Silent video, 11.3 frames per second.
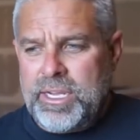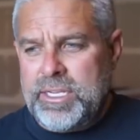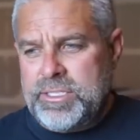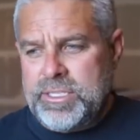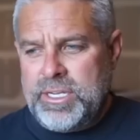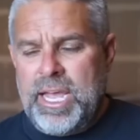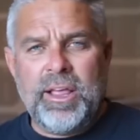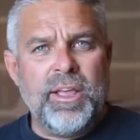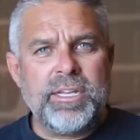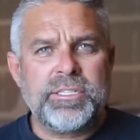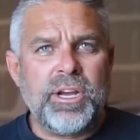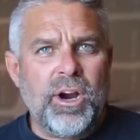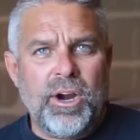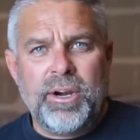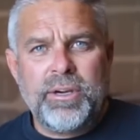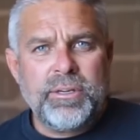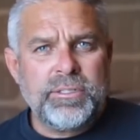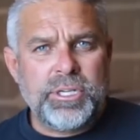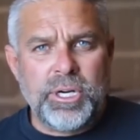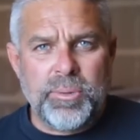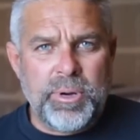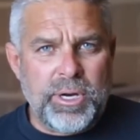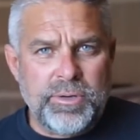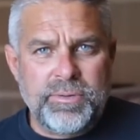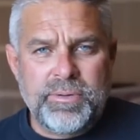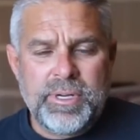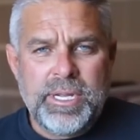It's a LS car, turboed.